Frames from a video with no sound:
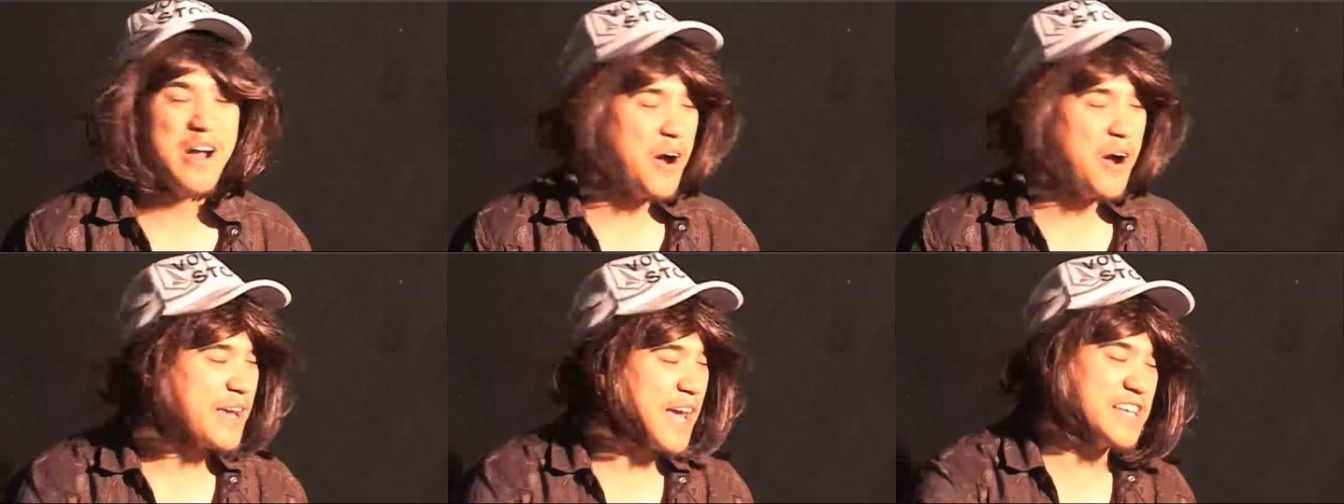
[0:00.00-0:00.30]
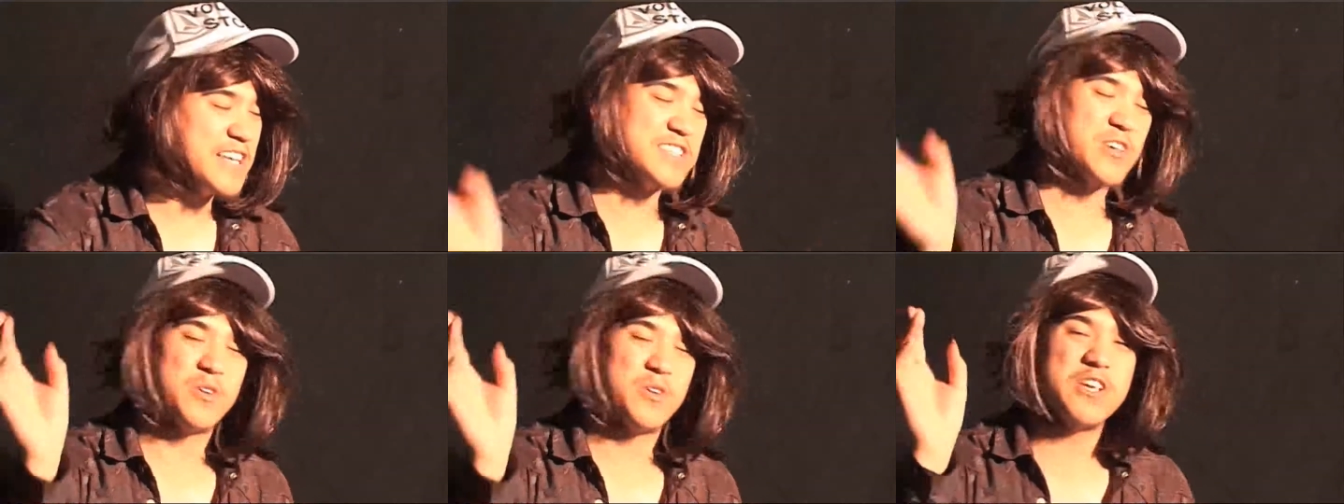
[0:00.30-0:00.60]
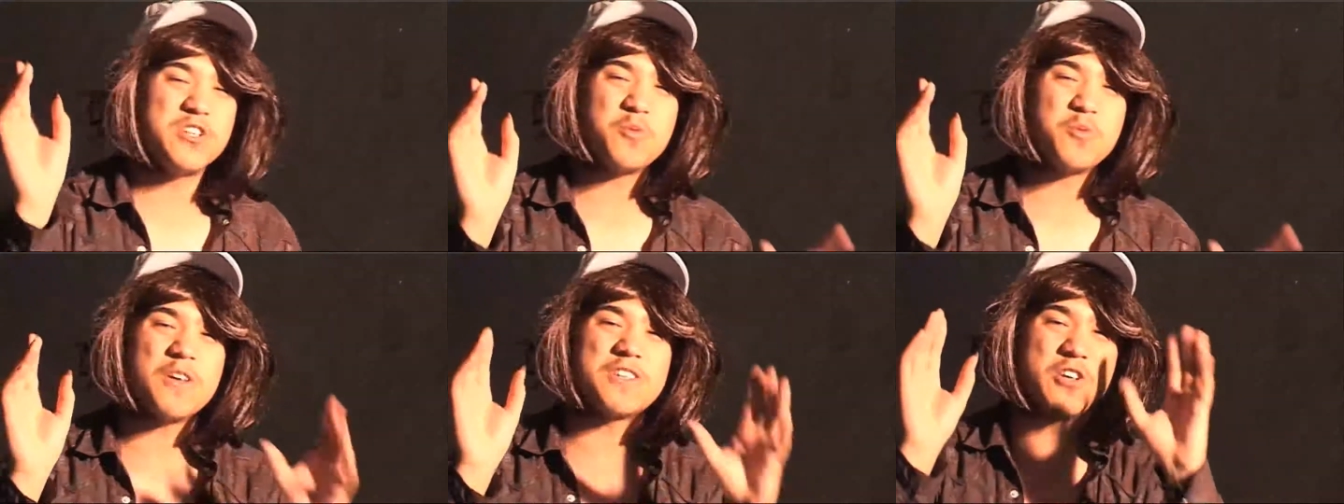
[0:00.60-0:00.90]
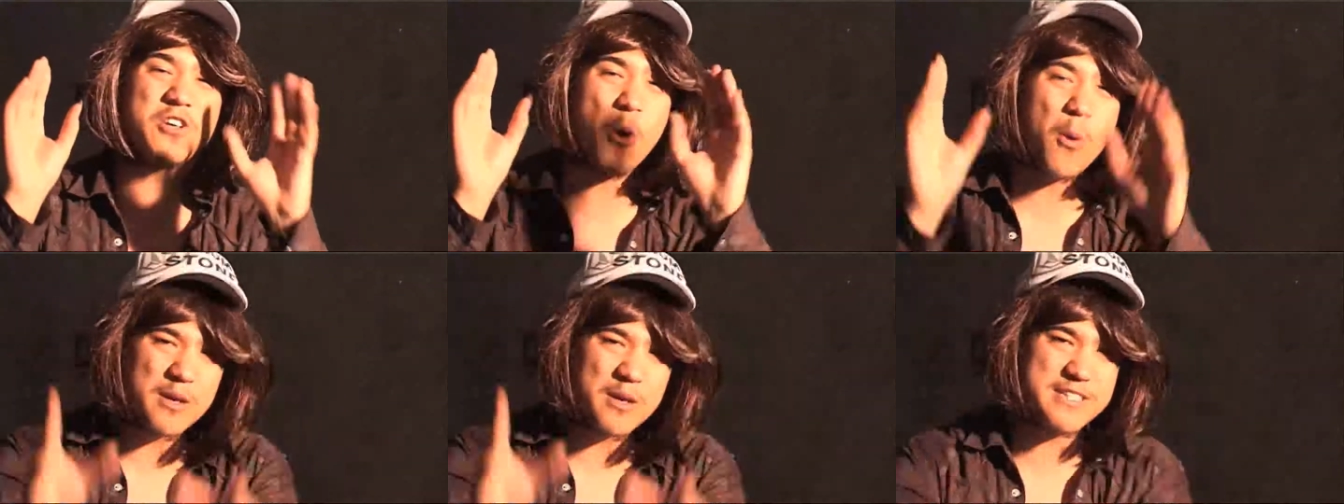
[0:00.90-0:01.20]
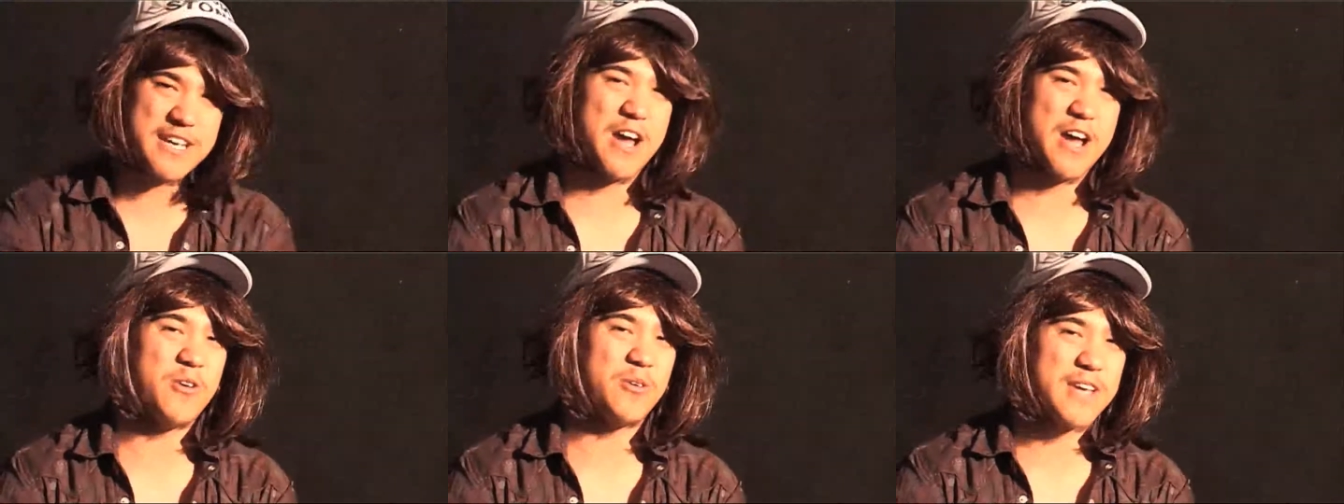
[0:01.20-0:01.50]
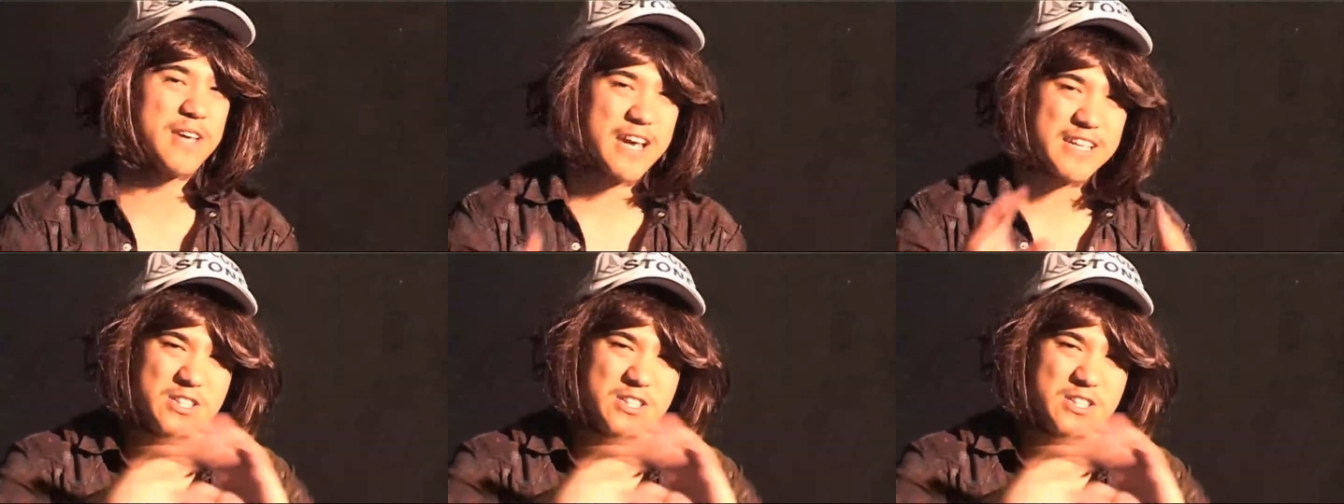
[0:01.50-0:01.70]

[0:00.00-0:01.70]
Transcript: Okay, so this was going down, okay?